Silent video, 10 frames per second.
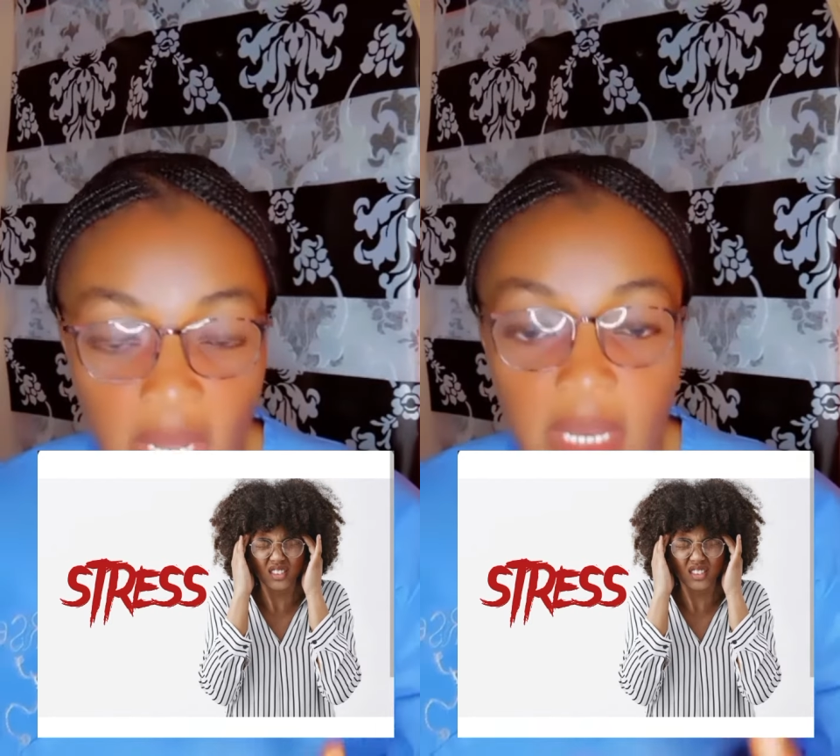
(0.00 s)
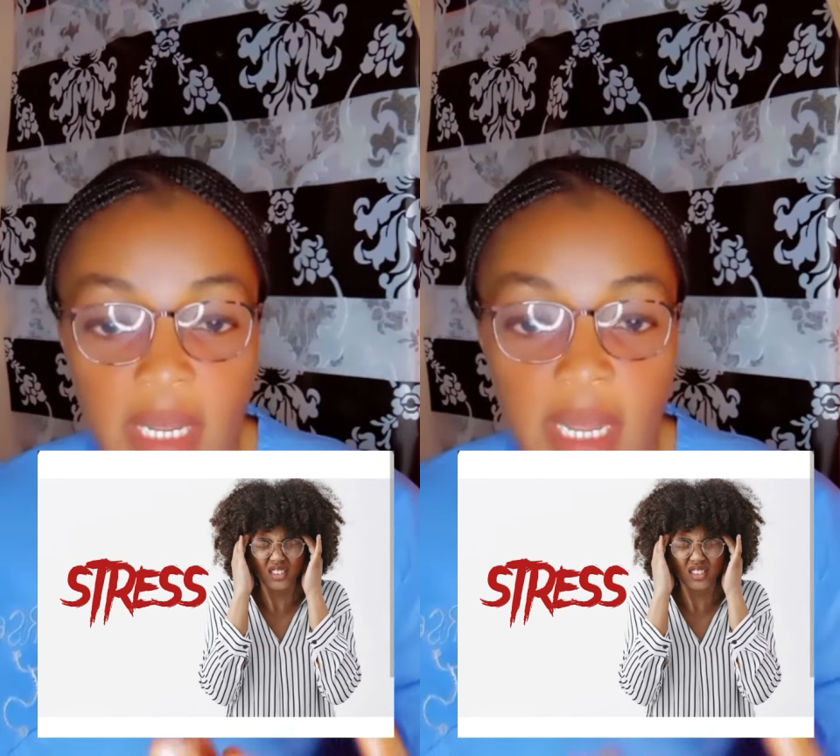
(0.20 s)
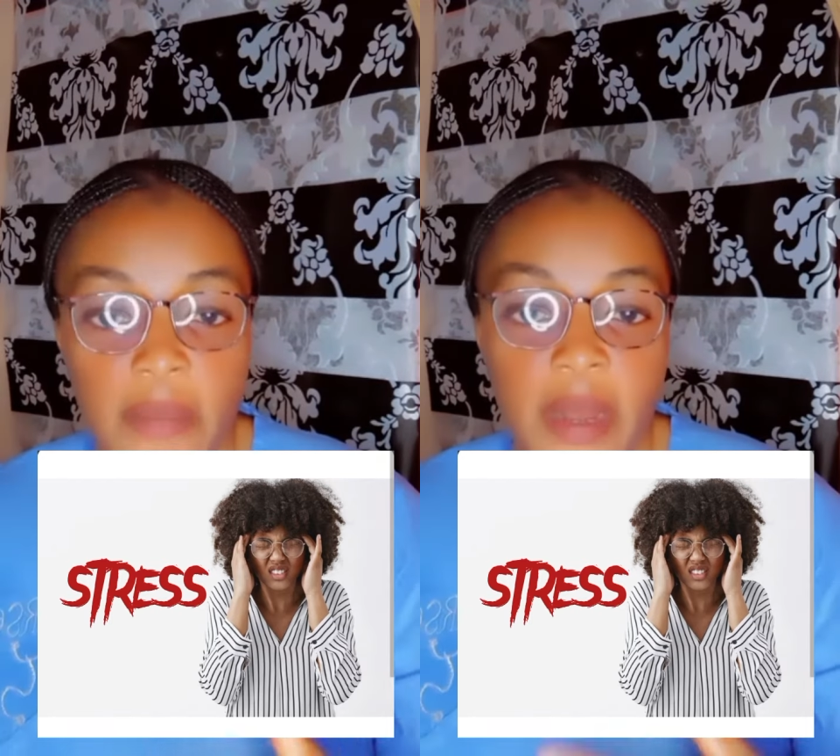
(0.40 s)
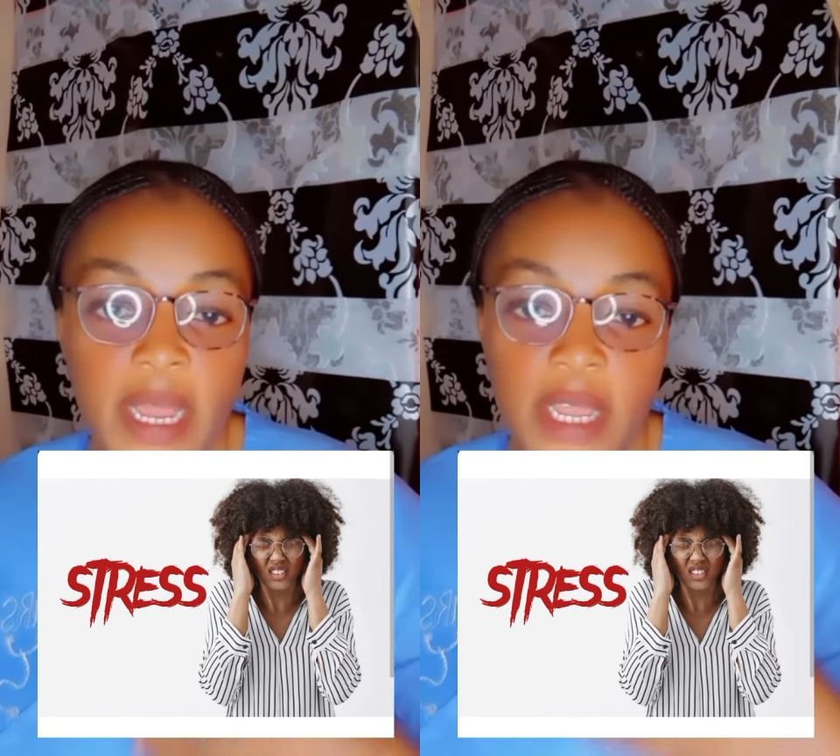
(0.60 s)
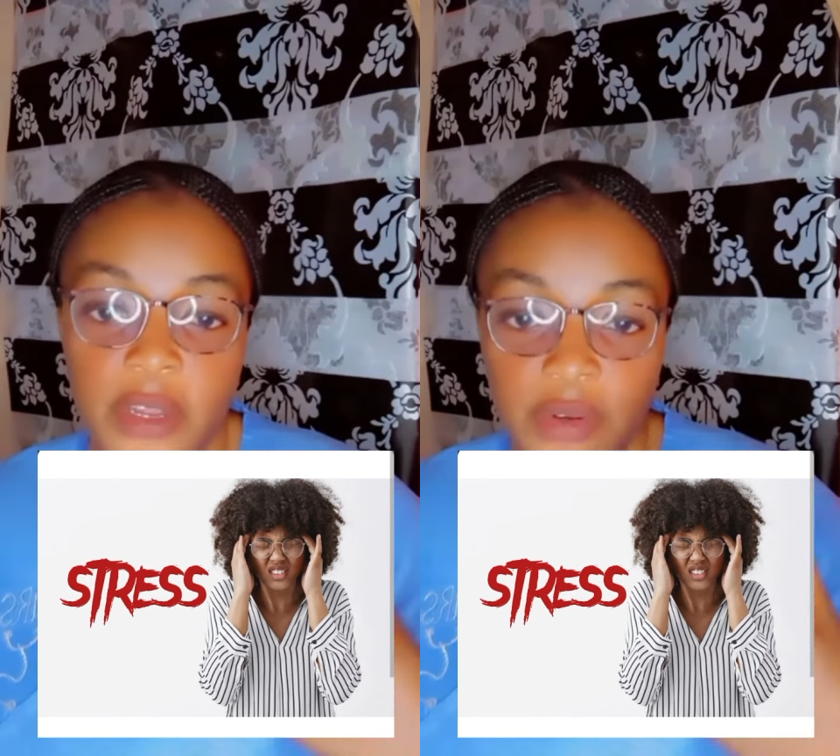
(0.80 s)
thereby
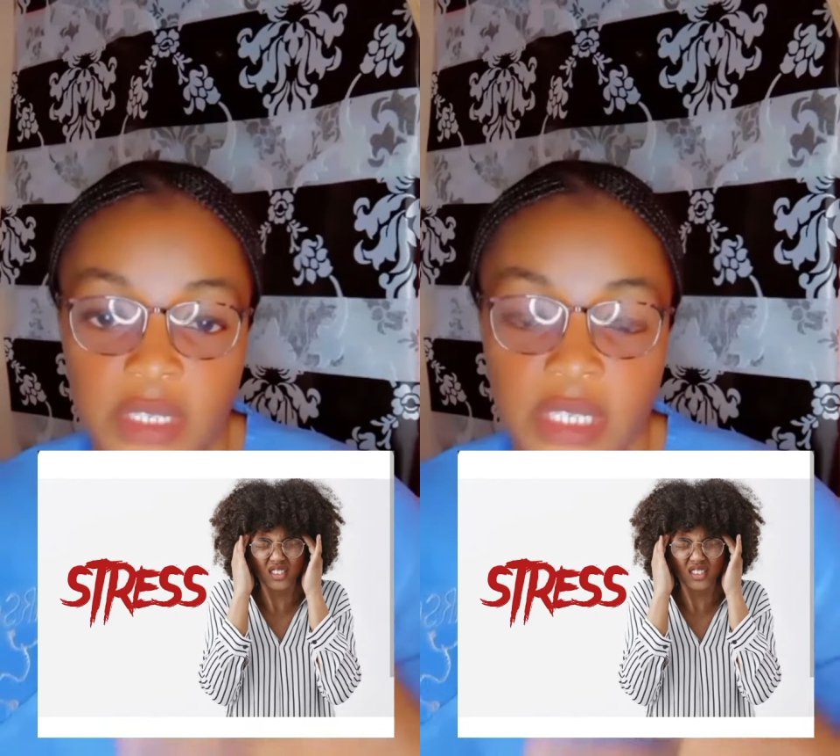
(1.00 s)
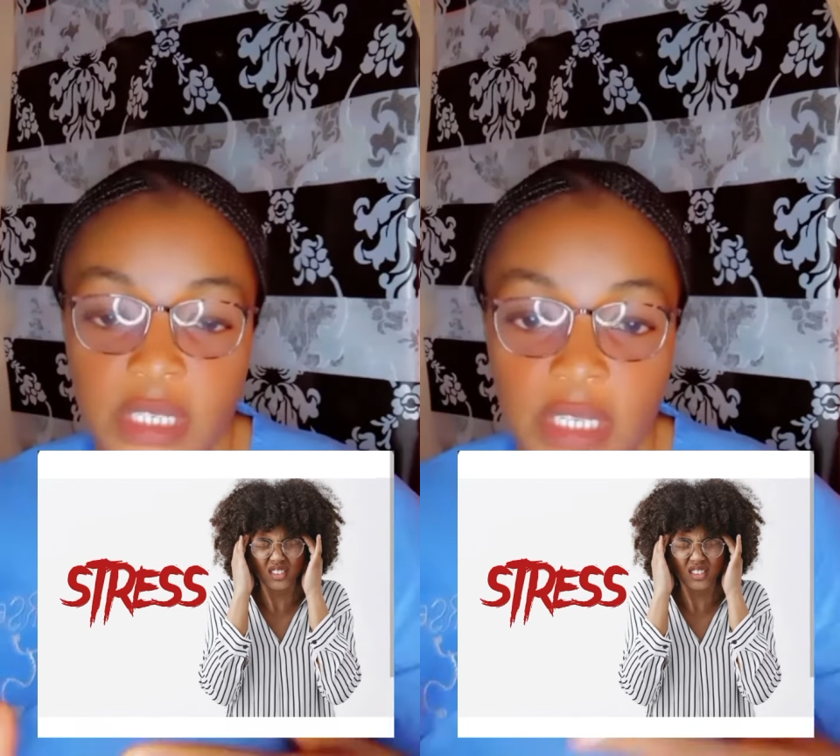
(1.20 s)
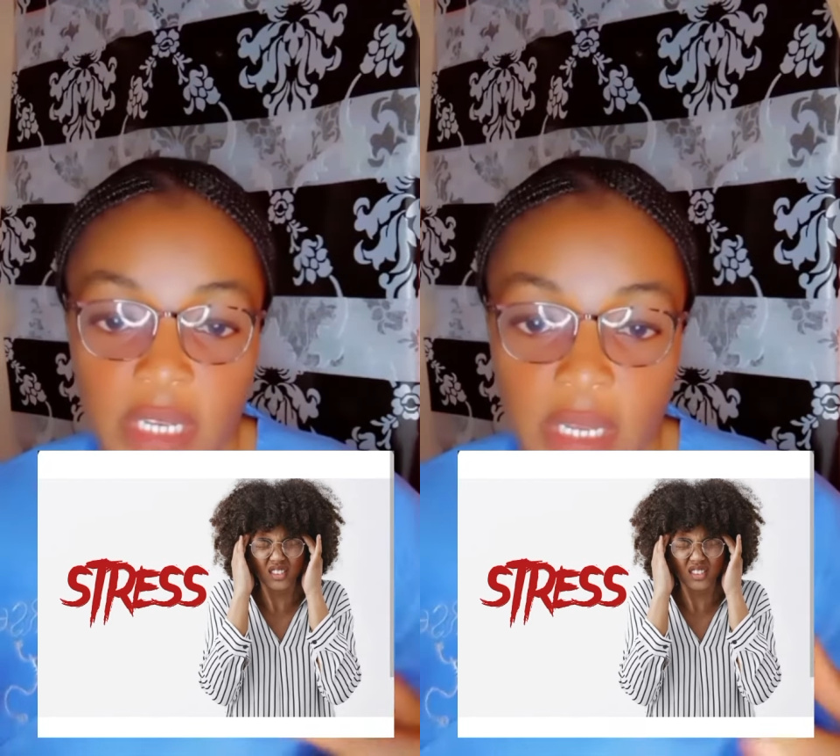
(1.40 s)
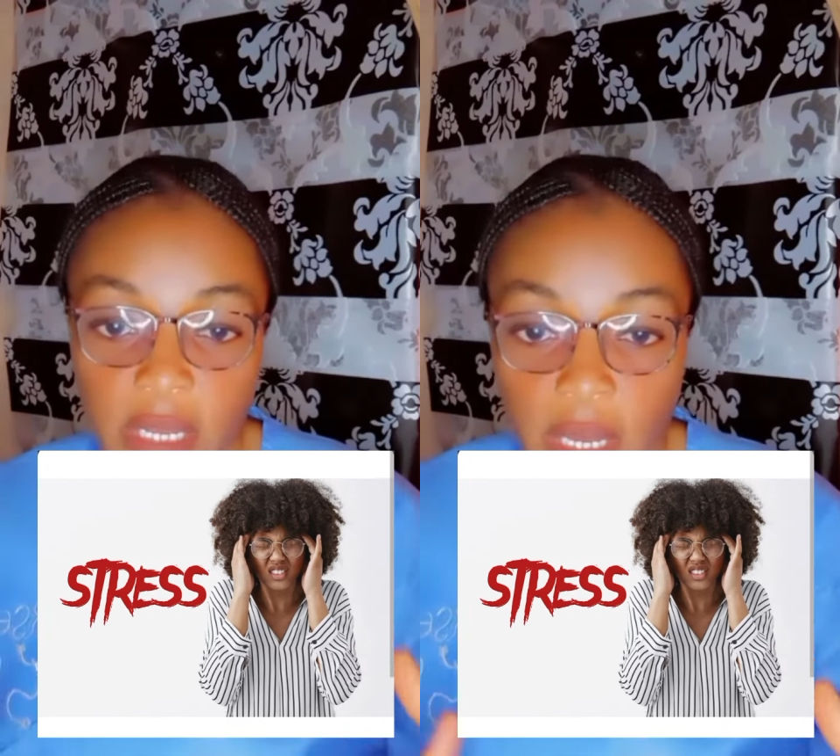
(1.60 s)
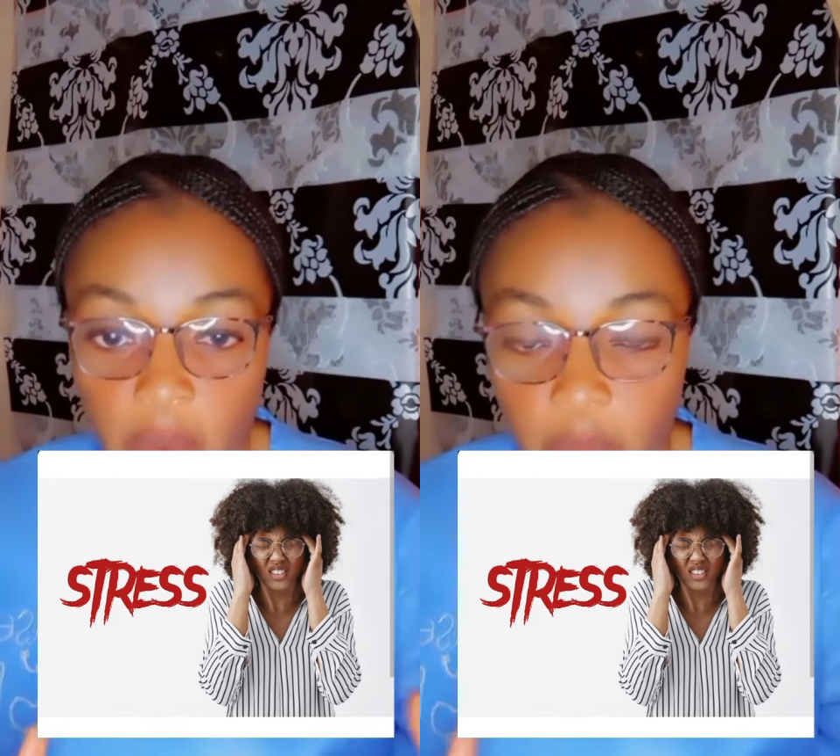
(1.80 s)
increasing the
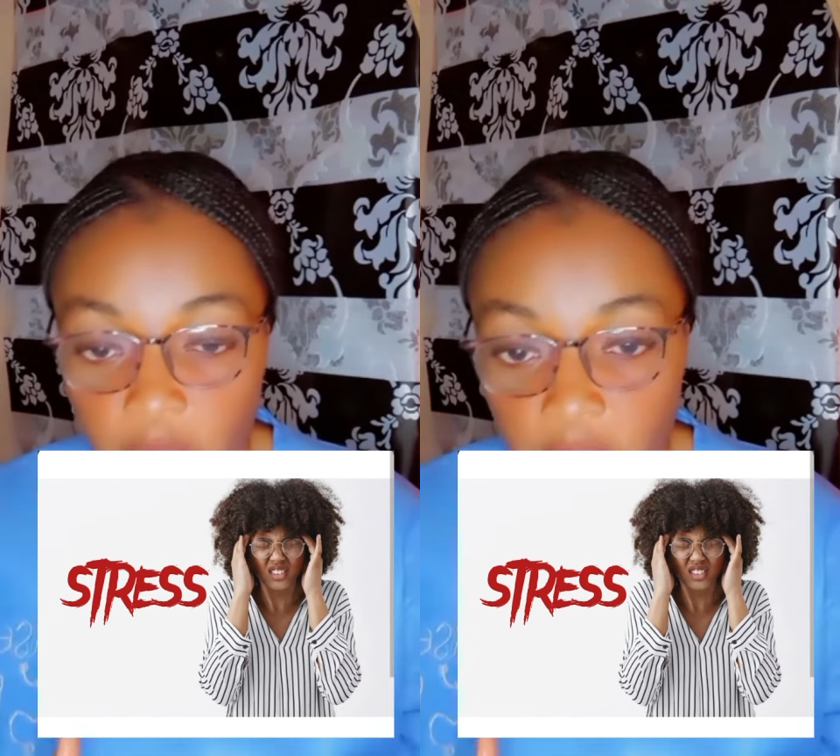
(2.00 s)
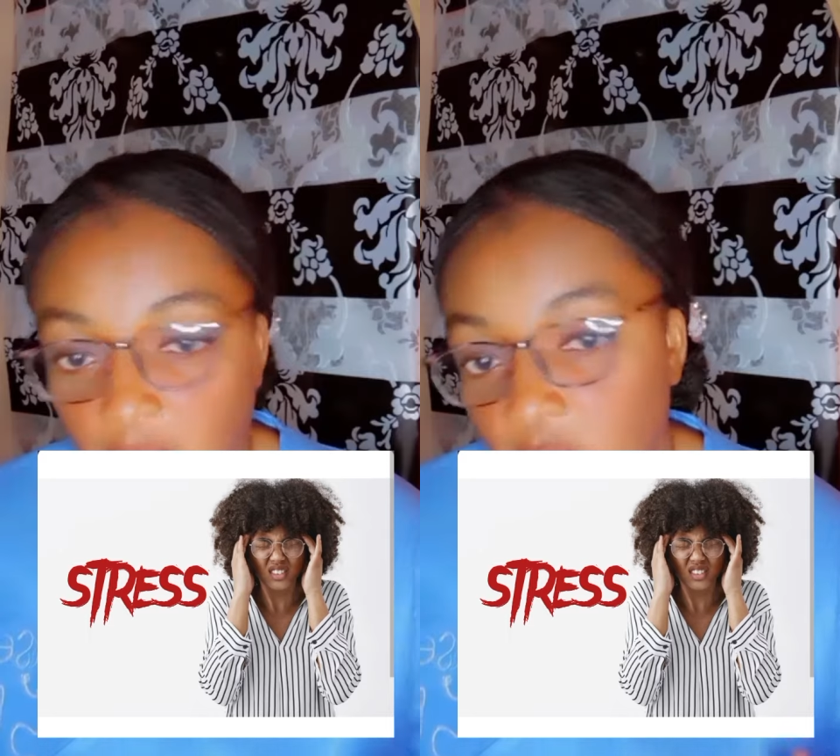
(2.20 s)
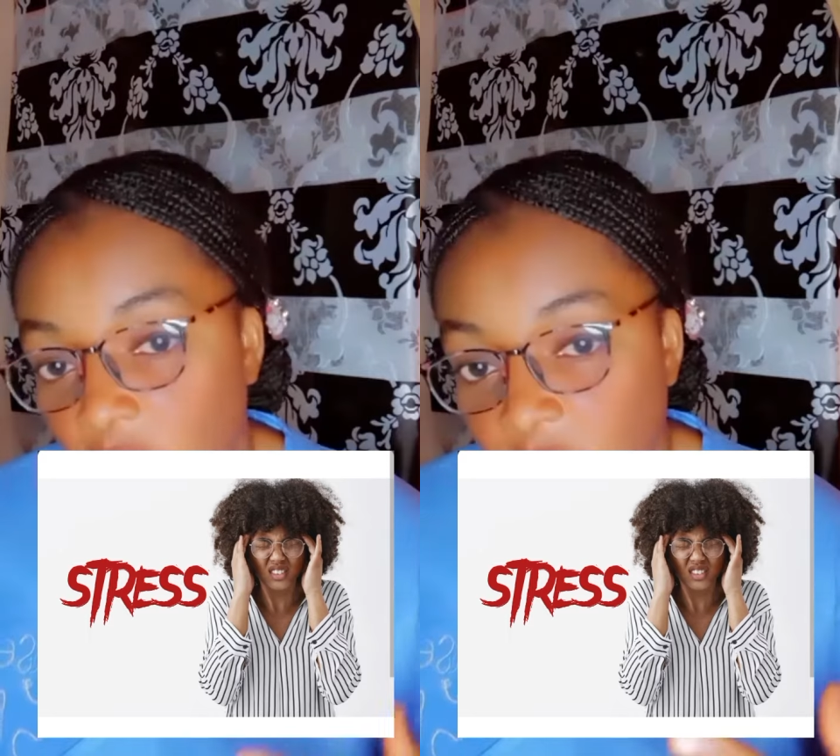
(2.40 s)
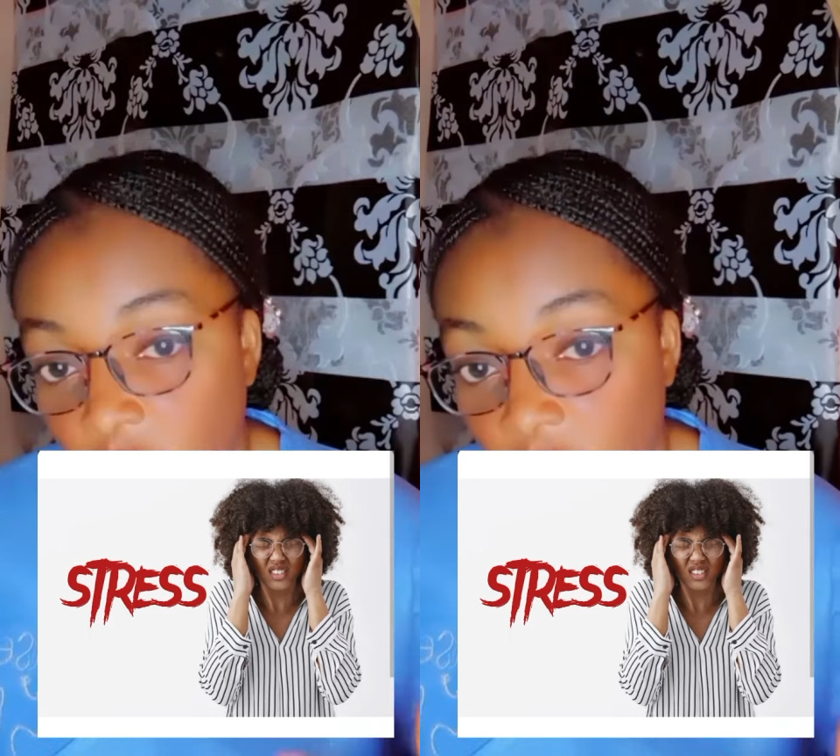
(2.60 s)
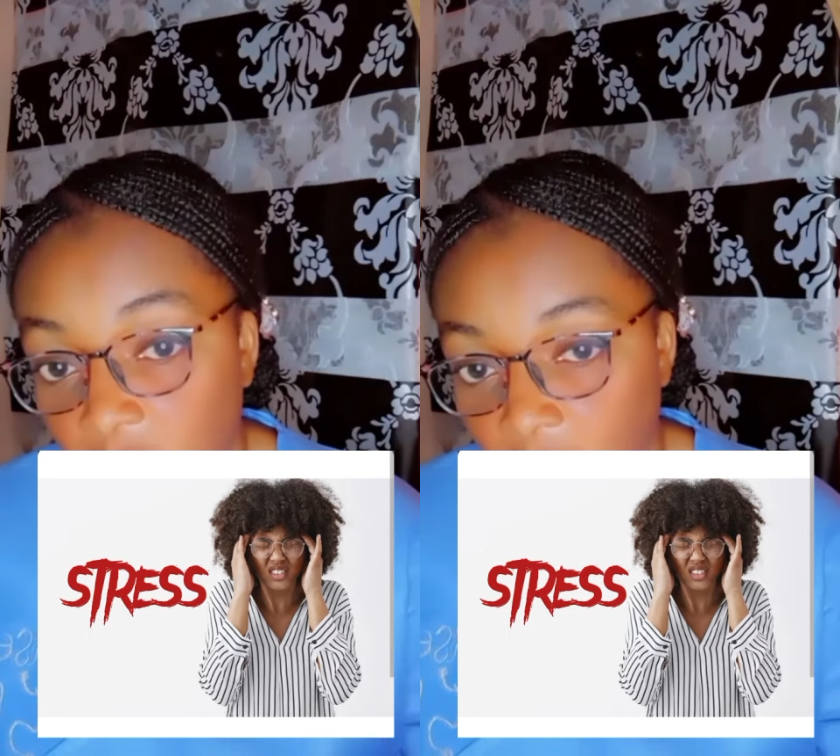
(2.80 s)
process of
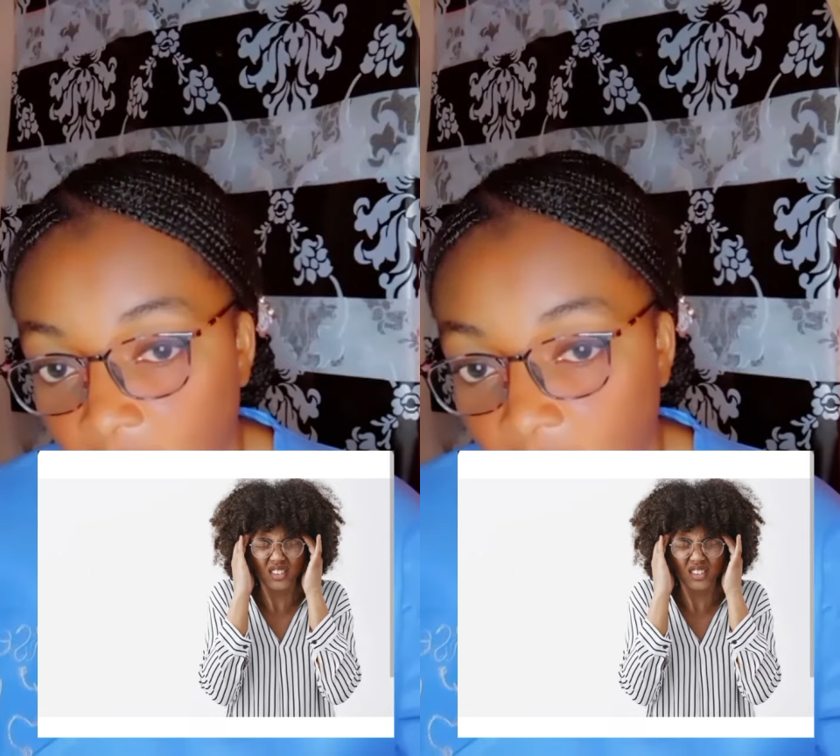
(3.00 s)
wound healing.